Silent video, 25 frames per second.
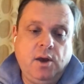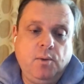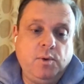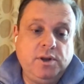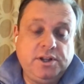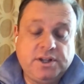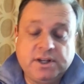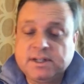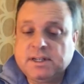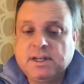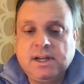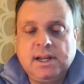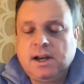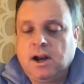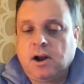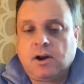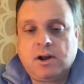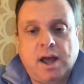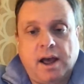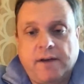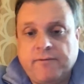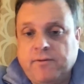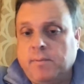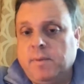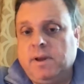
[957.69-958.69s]
We just need our
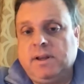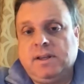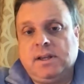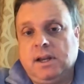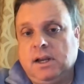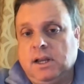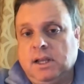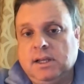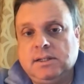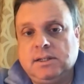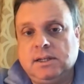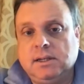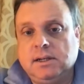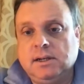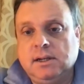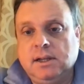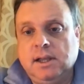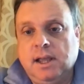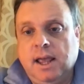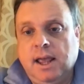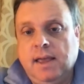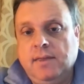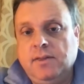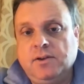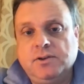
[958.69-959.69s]
government to listen,
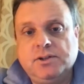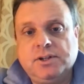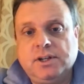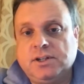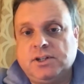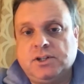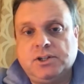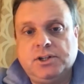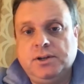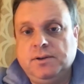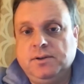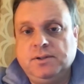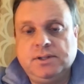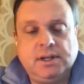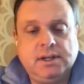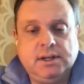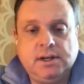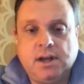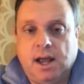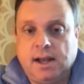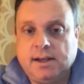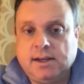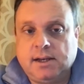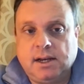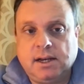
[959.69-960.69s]
and they're just
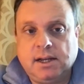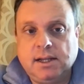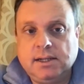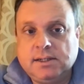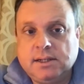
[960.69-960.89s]
choosing not to